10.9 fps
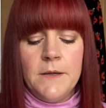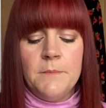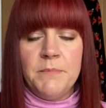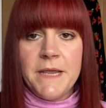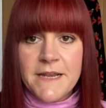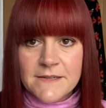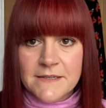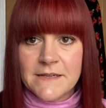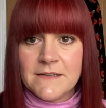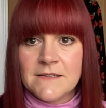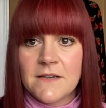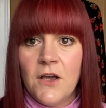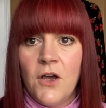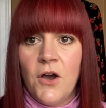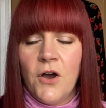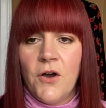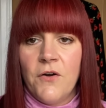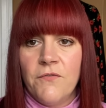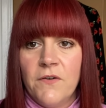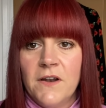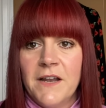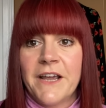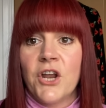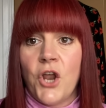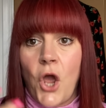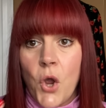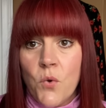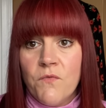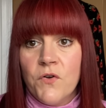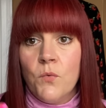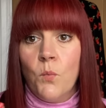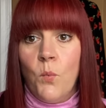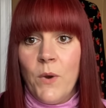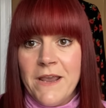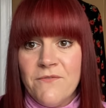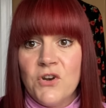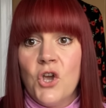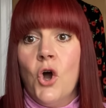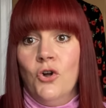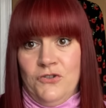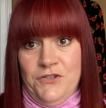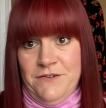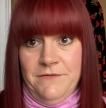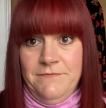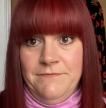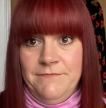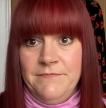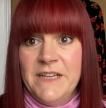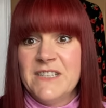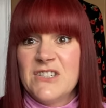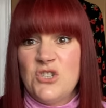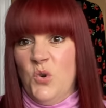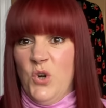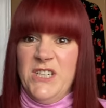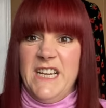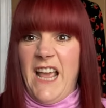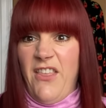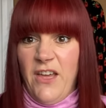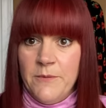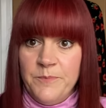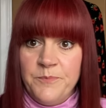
pieces of like an oven weaved cotton stuck together.